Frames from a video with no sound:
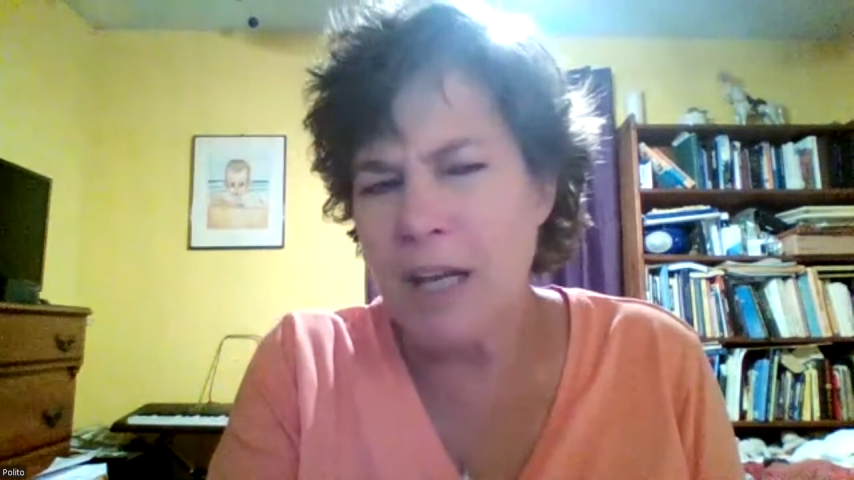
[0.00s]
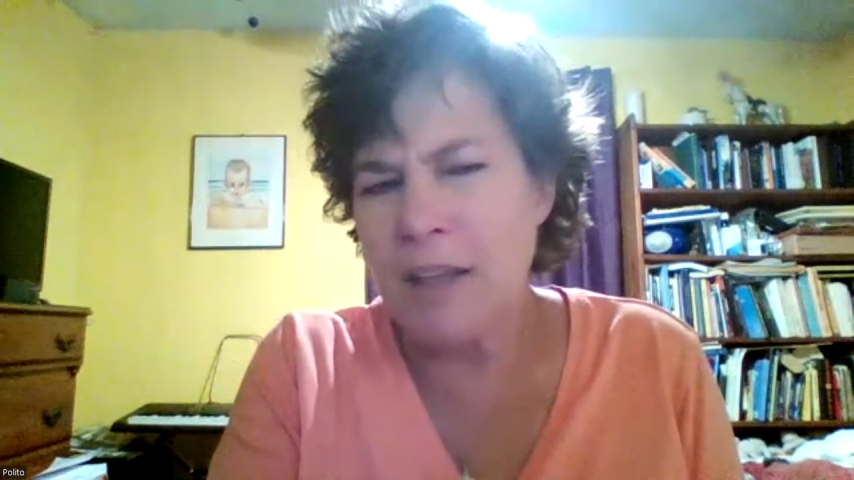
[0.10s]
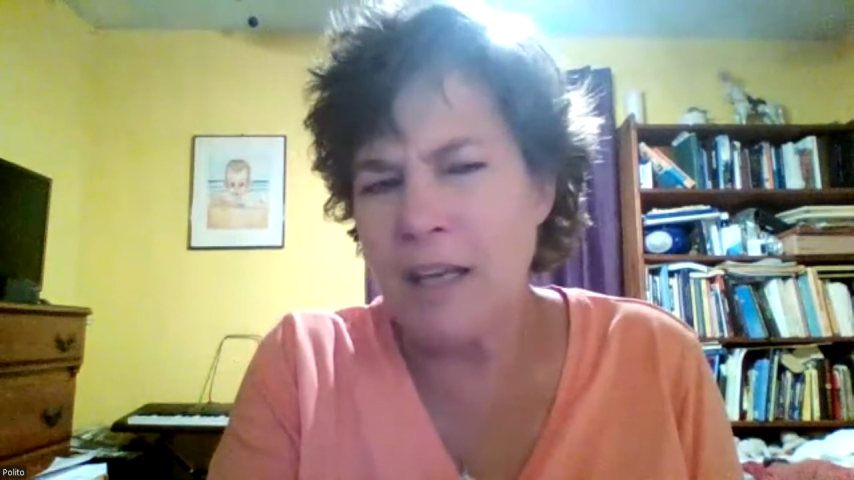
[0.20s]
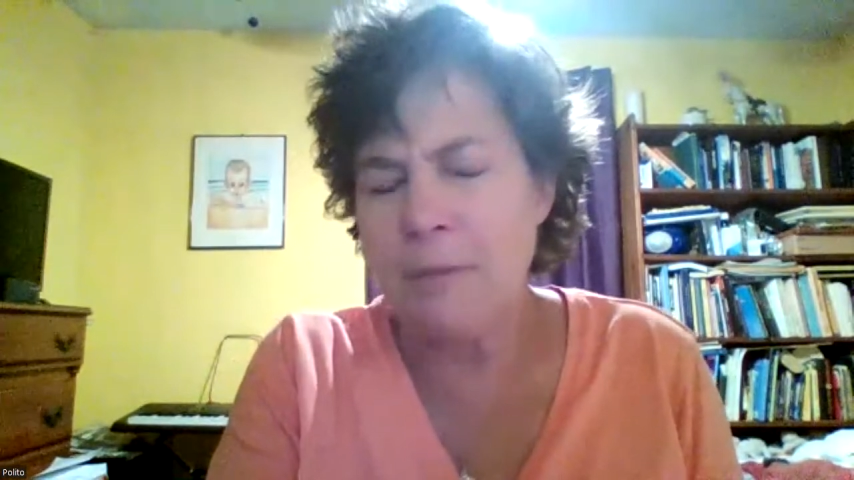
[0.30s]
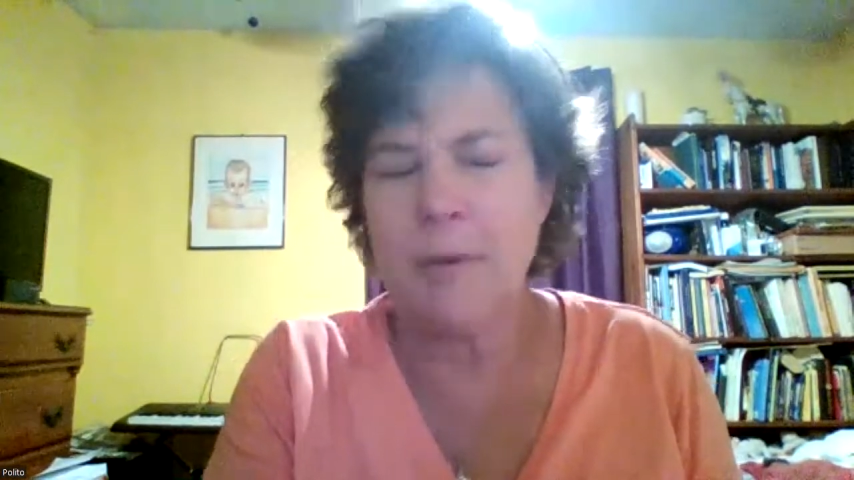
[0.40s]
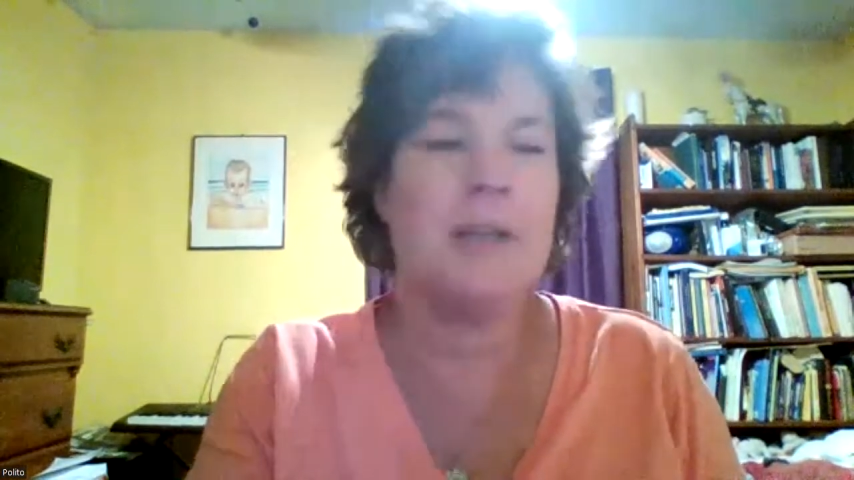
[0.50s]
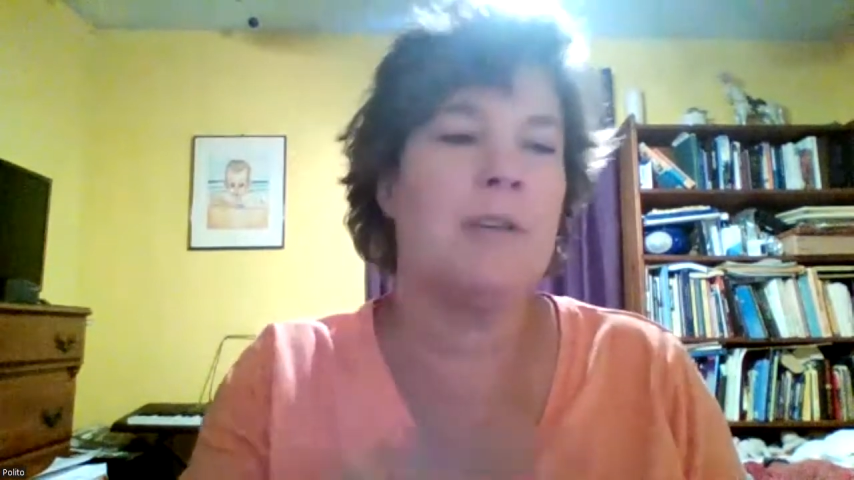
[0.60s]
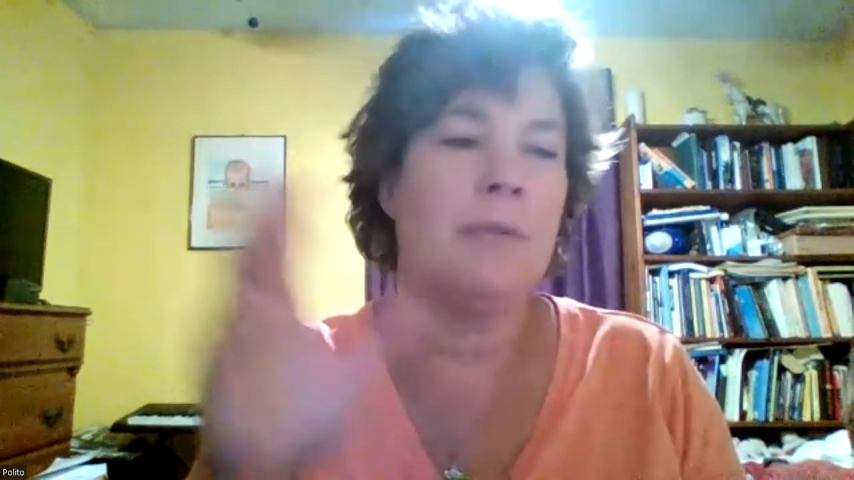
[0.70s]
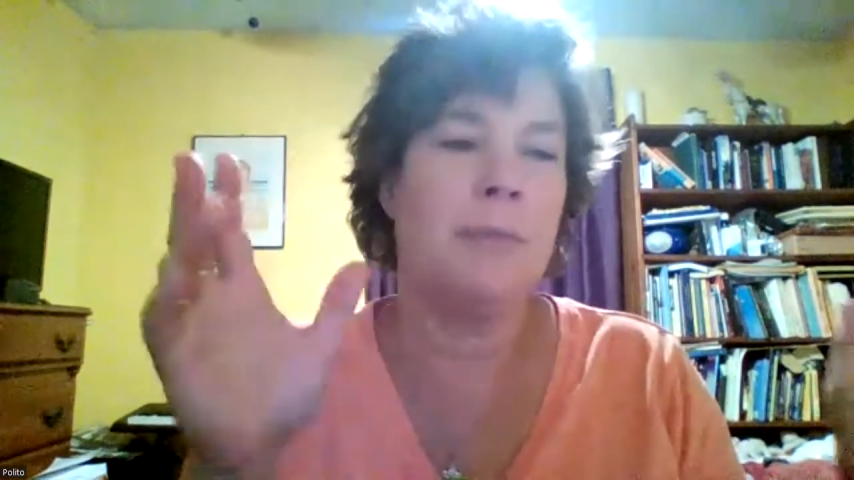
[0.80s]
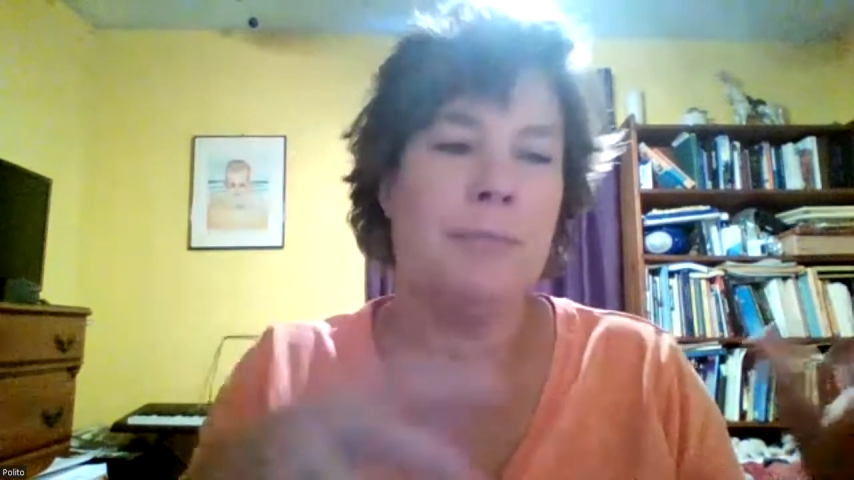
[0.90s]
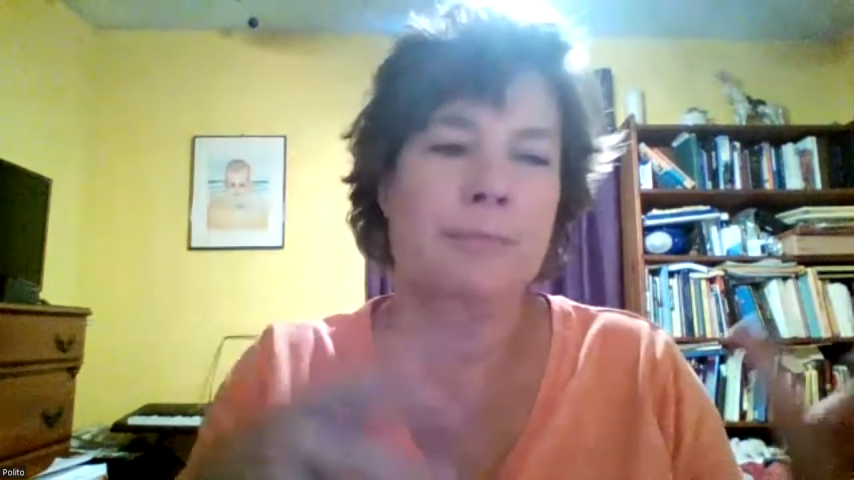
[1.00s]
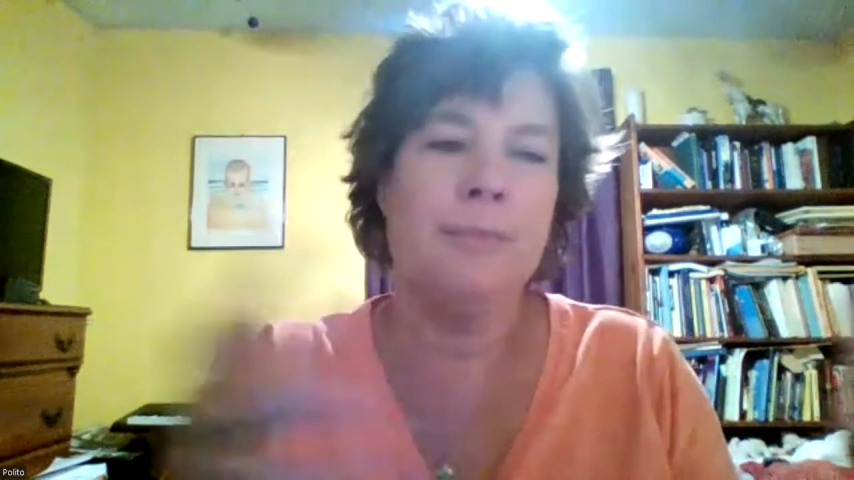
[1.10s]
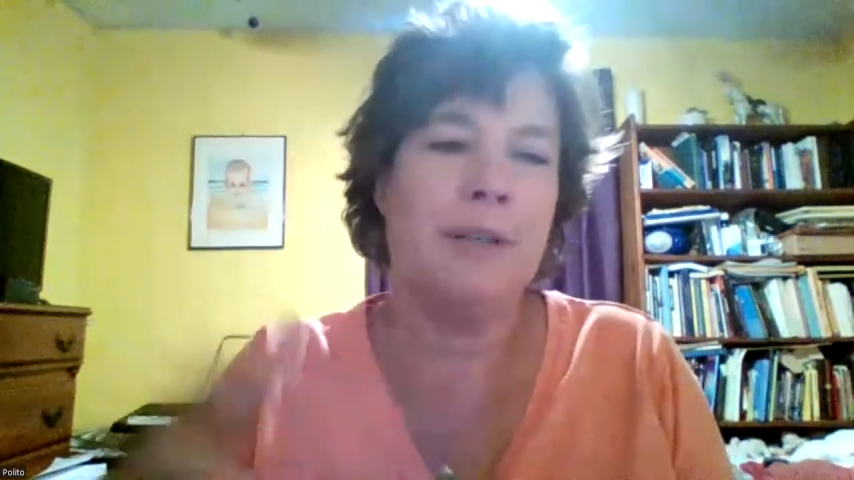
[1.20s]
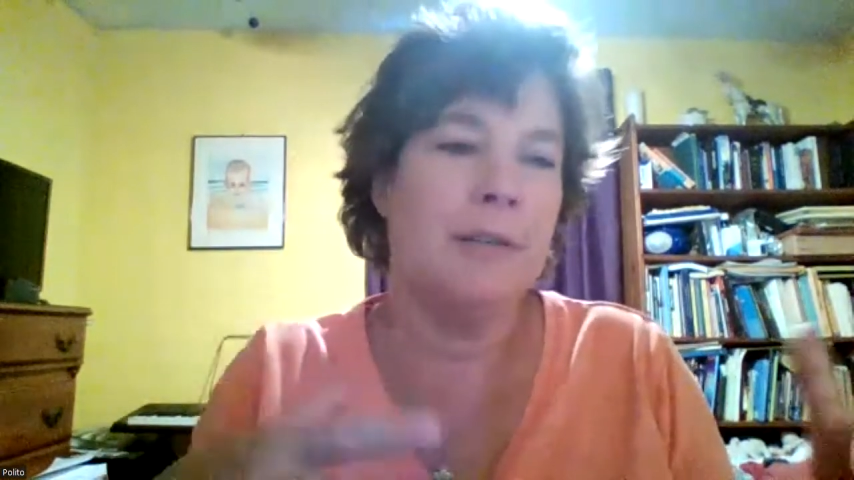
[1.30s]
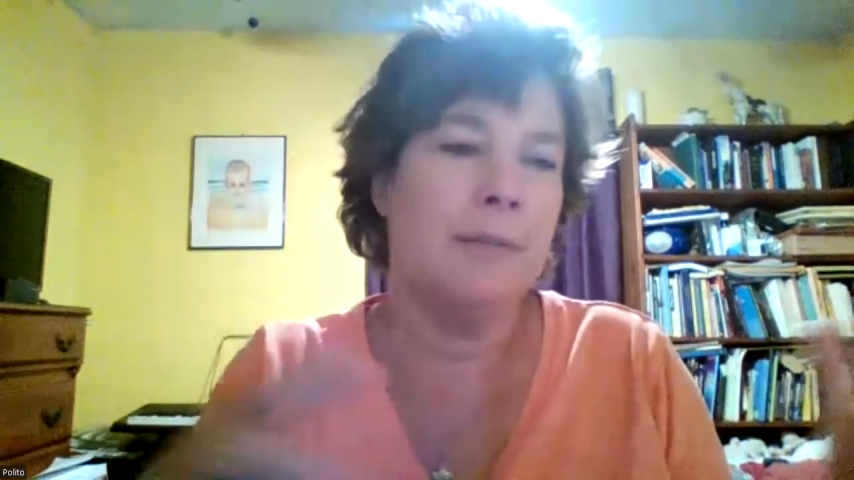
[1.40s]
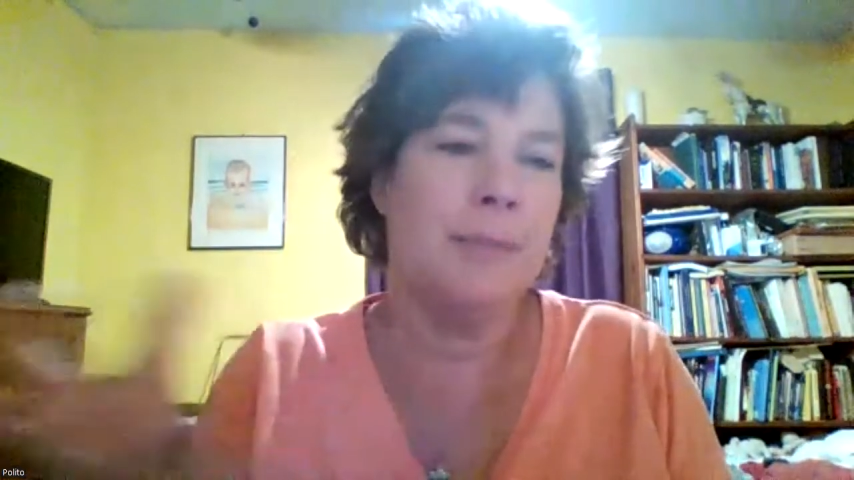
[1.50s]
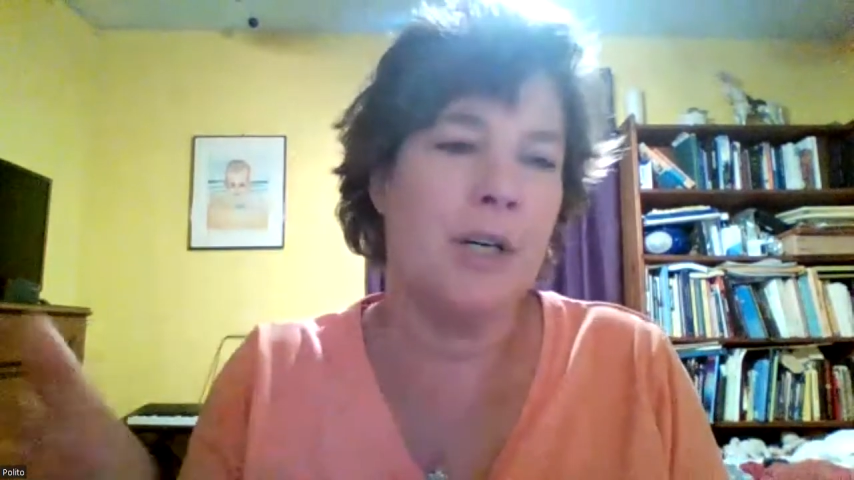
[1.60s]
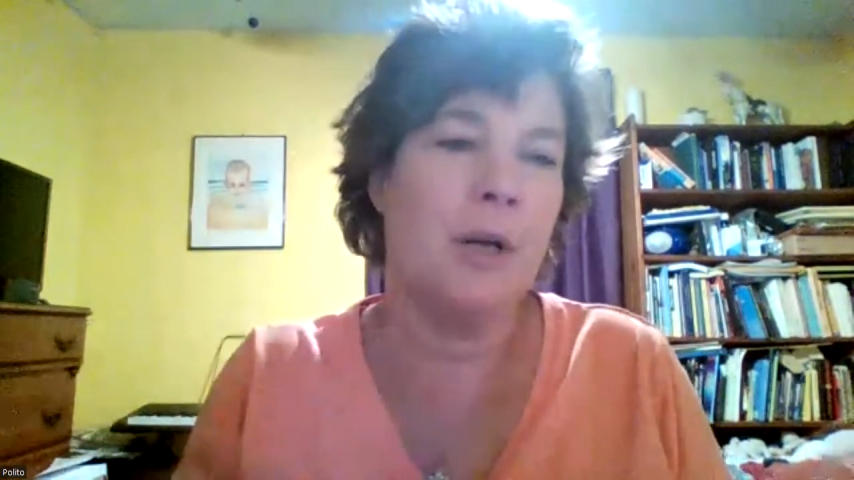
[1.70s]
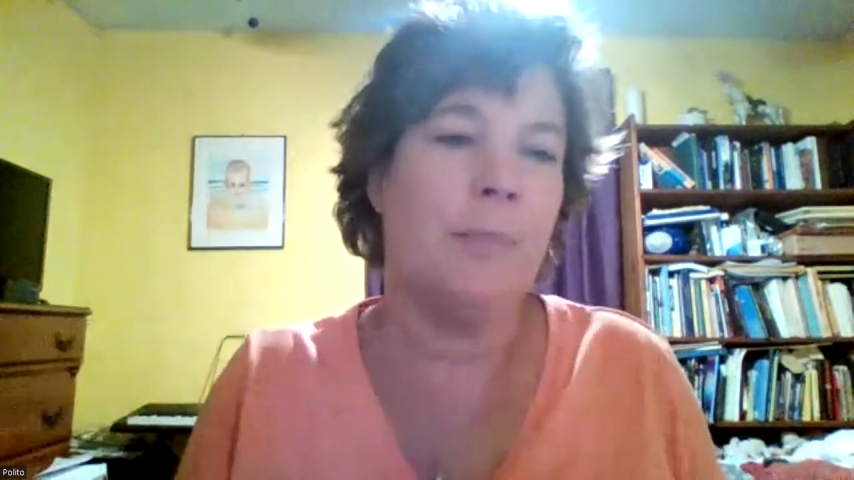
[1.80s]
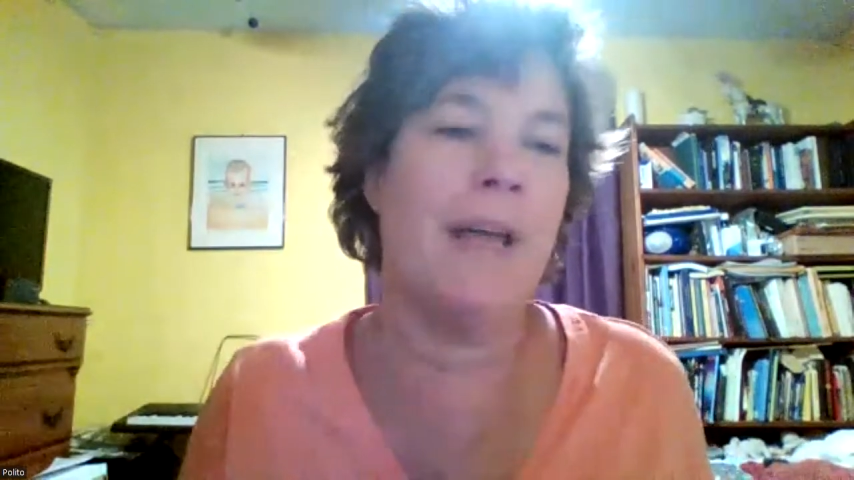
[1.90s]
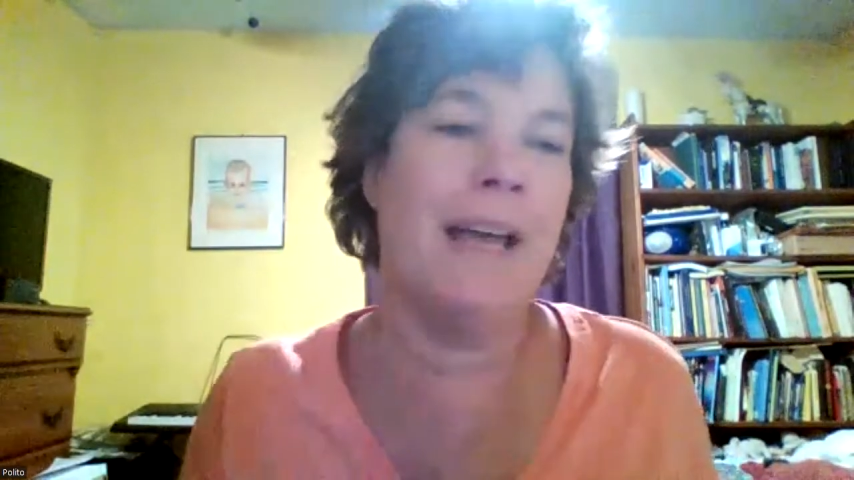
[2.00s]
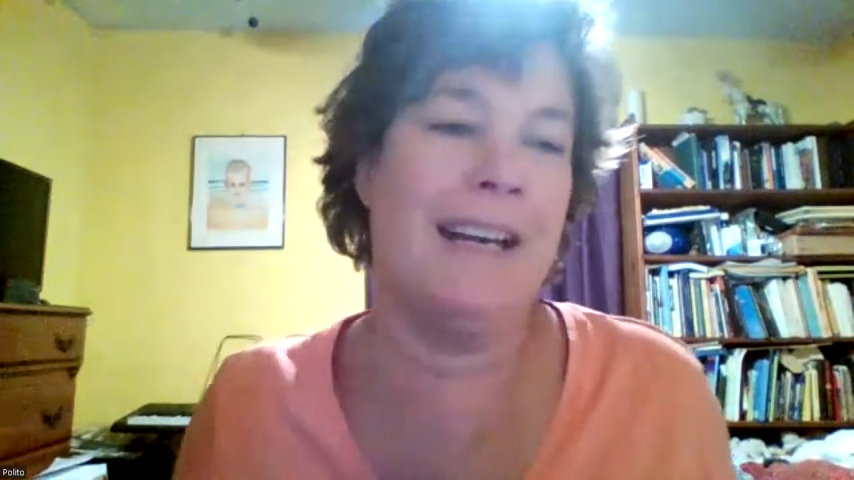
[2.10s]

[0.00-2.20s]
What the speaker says: I think I went into a big girl bed